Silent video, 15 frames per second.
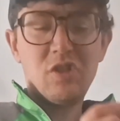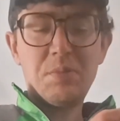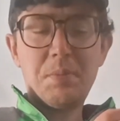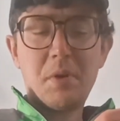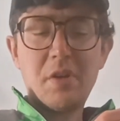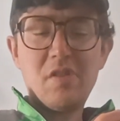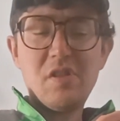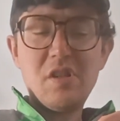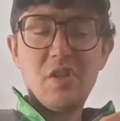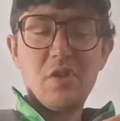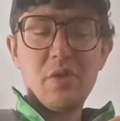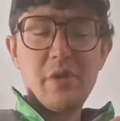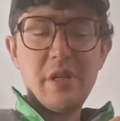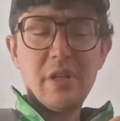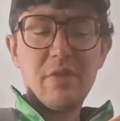spicy
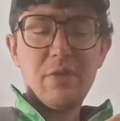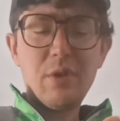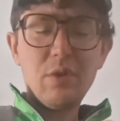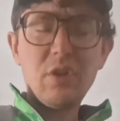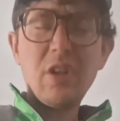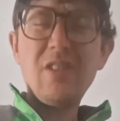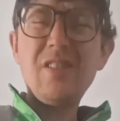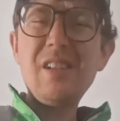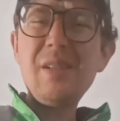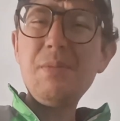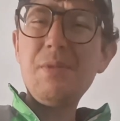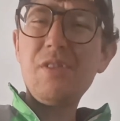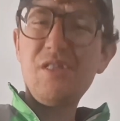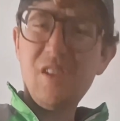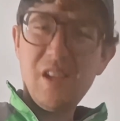green. Feels like
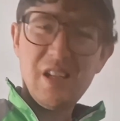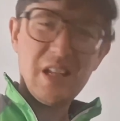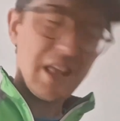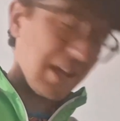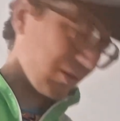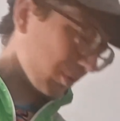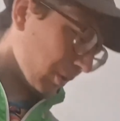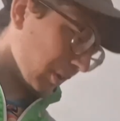deep sea. That's